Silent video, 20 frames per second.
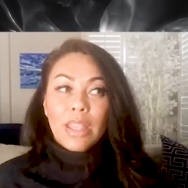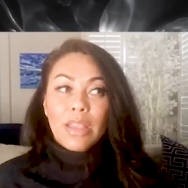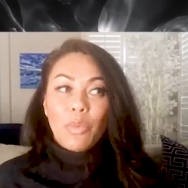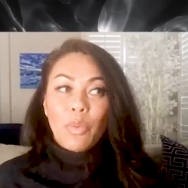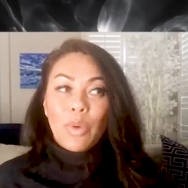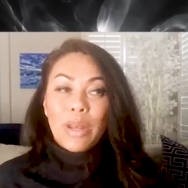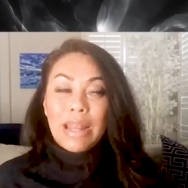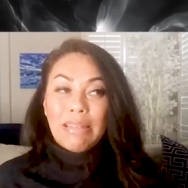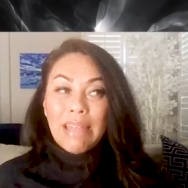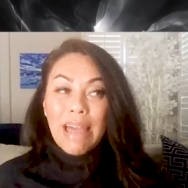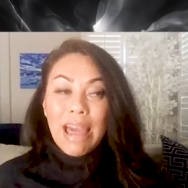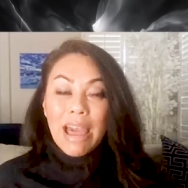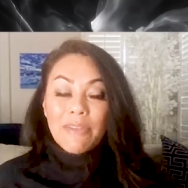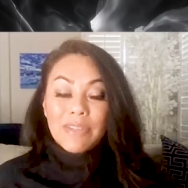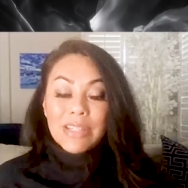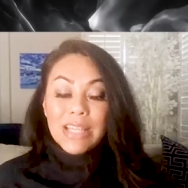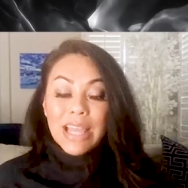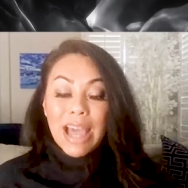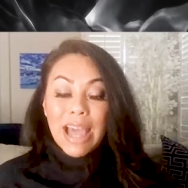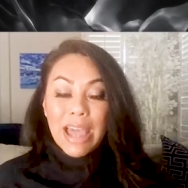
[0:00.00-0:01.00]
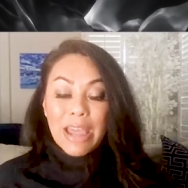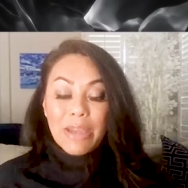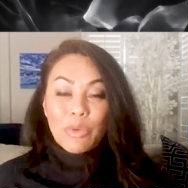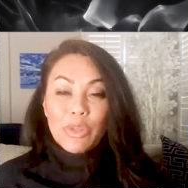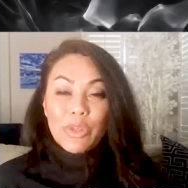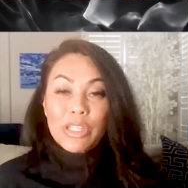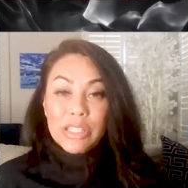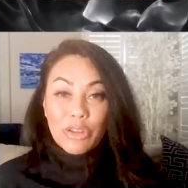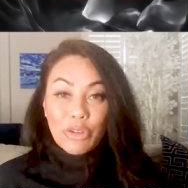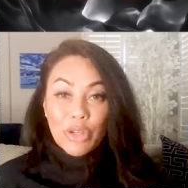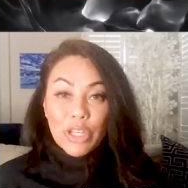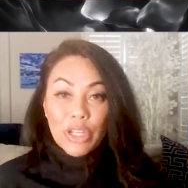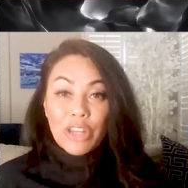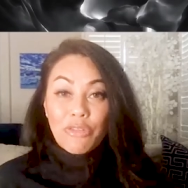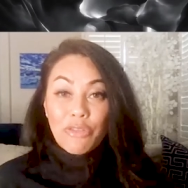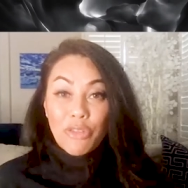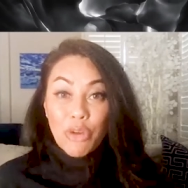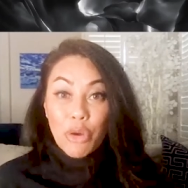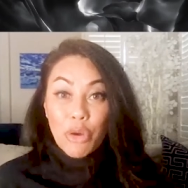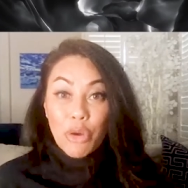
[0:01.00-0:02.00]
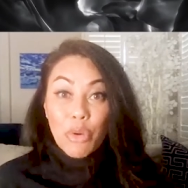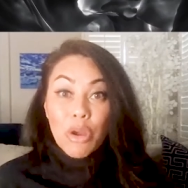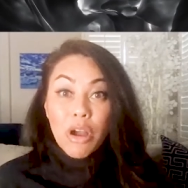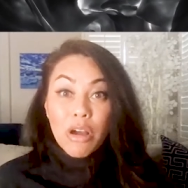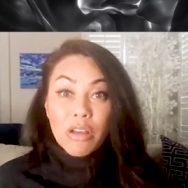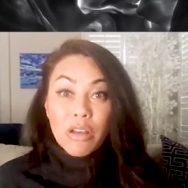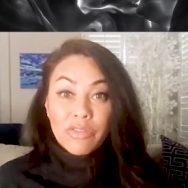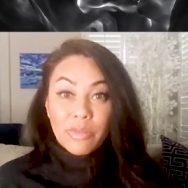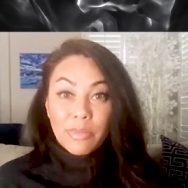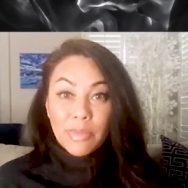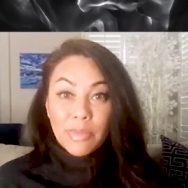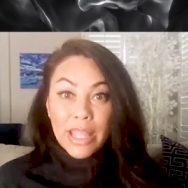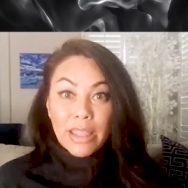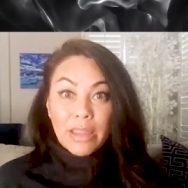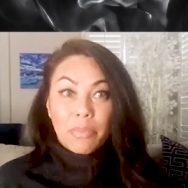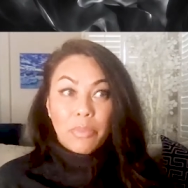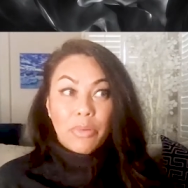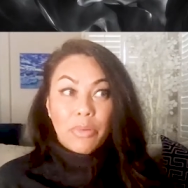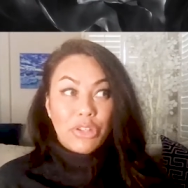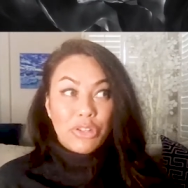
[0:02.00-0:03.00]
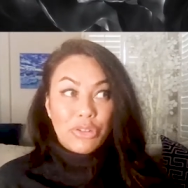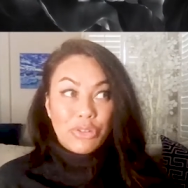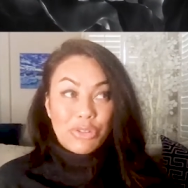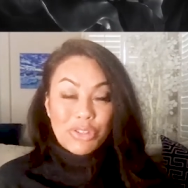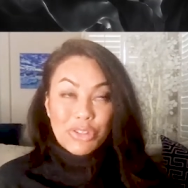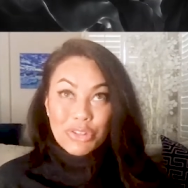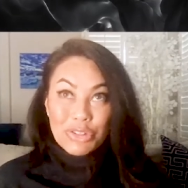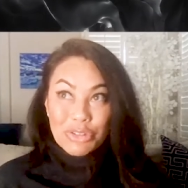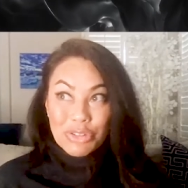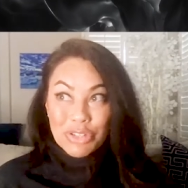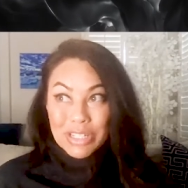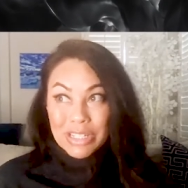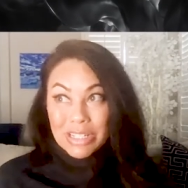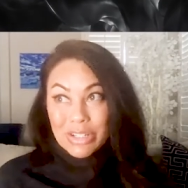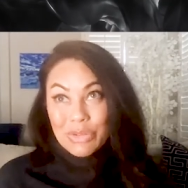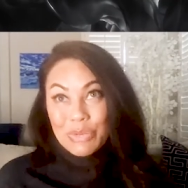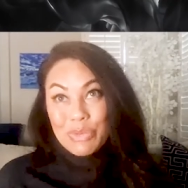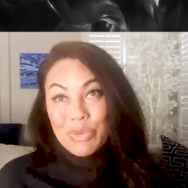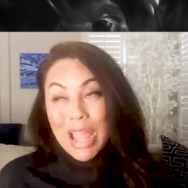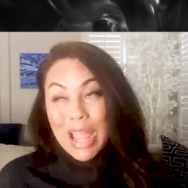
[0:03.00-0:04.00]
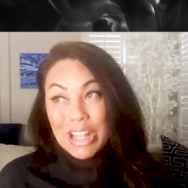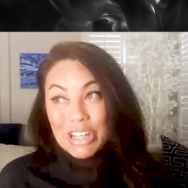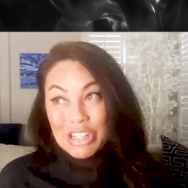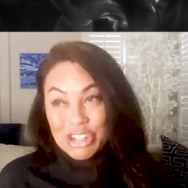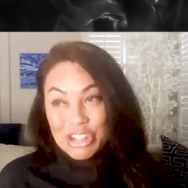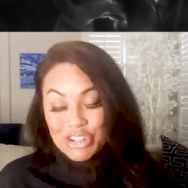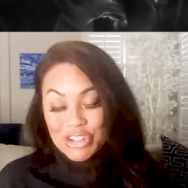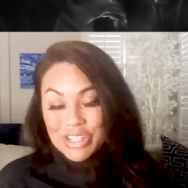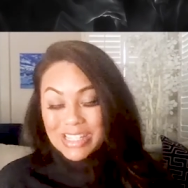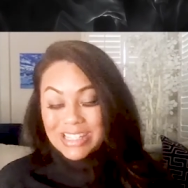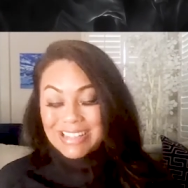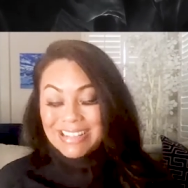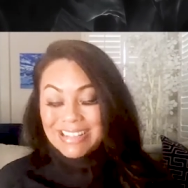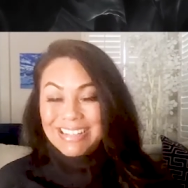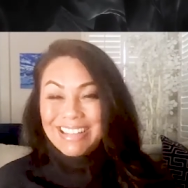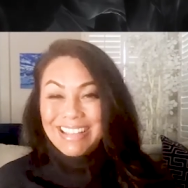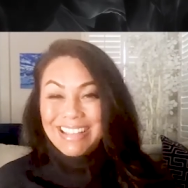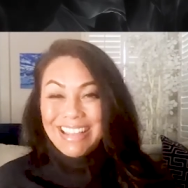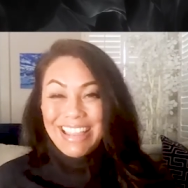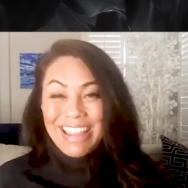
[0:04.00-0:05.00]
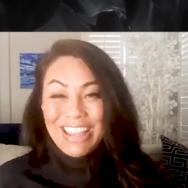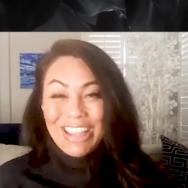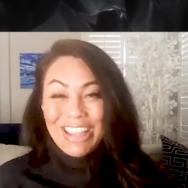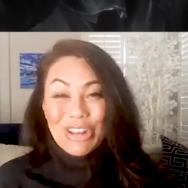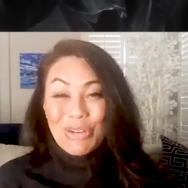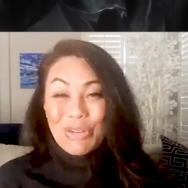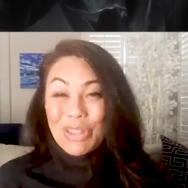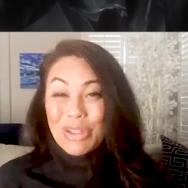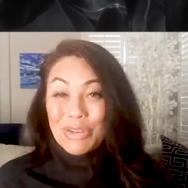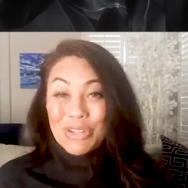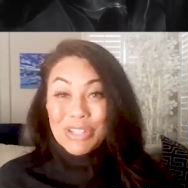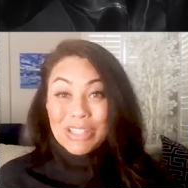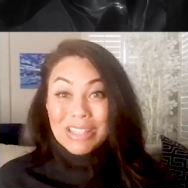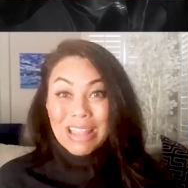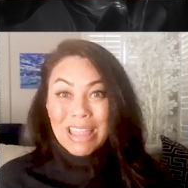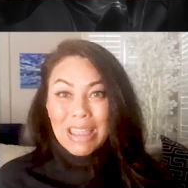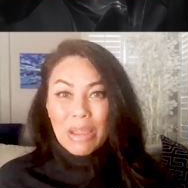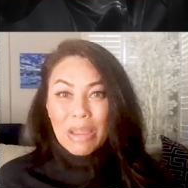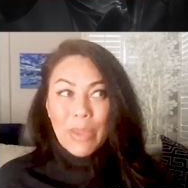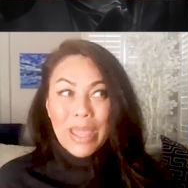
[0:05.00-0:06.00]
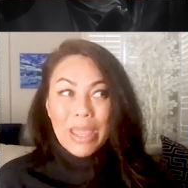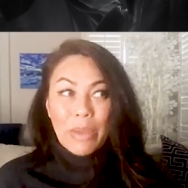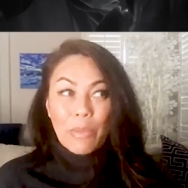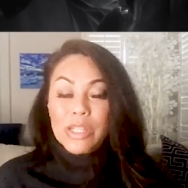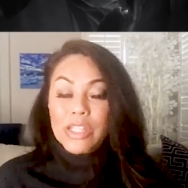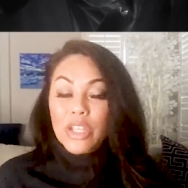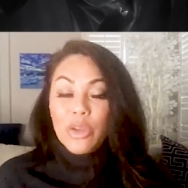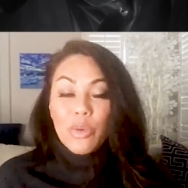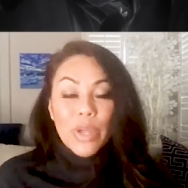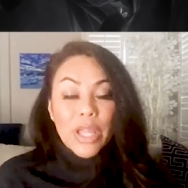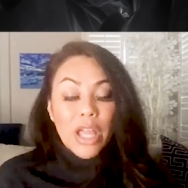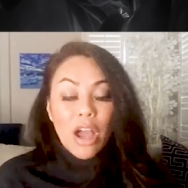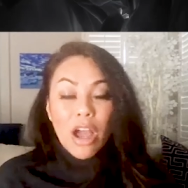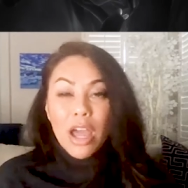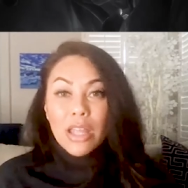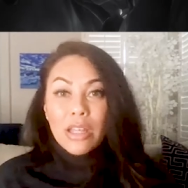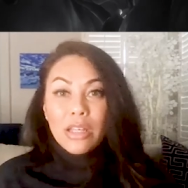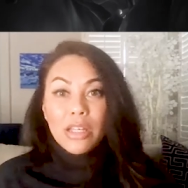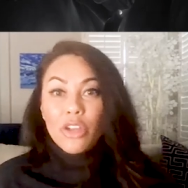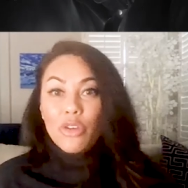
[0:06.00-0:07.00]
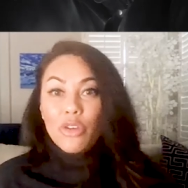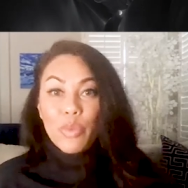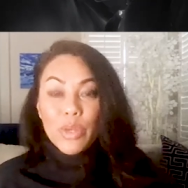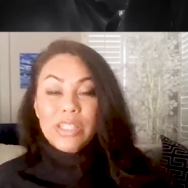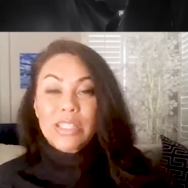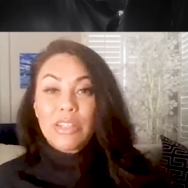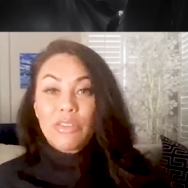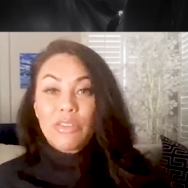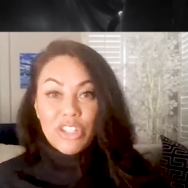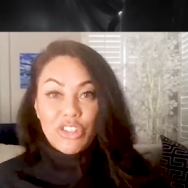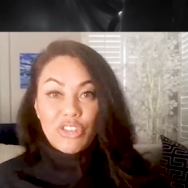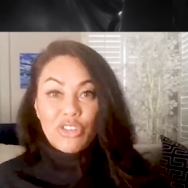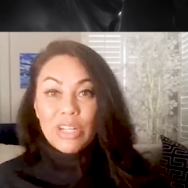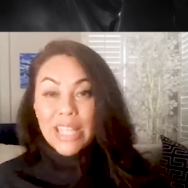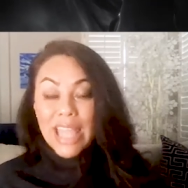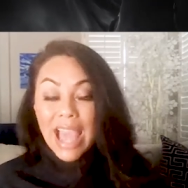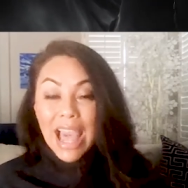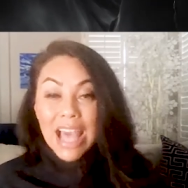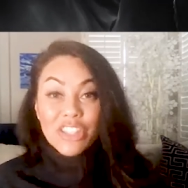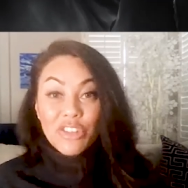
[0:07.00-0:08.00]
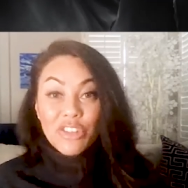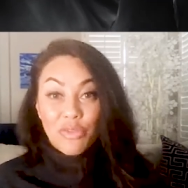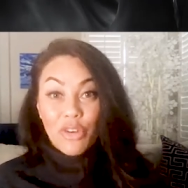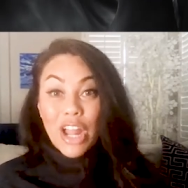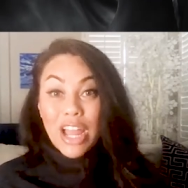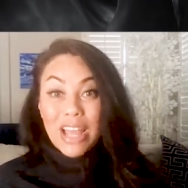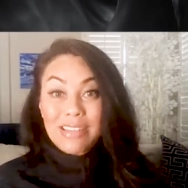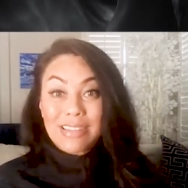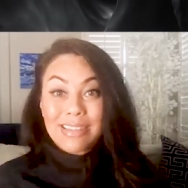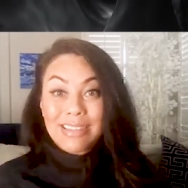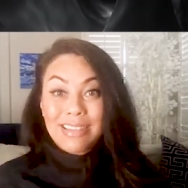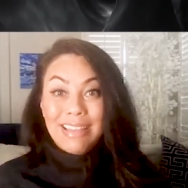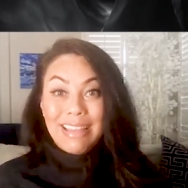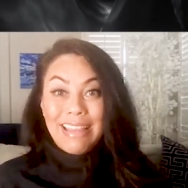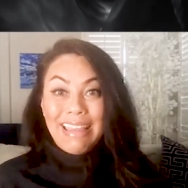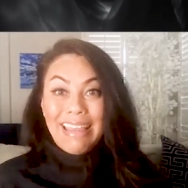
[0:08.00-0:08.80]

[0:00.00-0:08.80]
when I left, I was still getting phone calls from like producers and directors. And, you know, they're just like, wait, what's going on? No, we still need you to cast for us.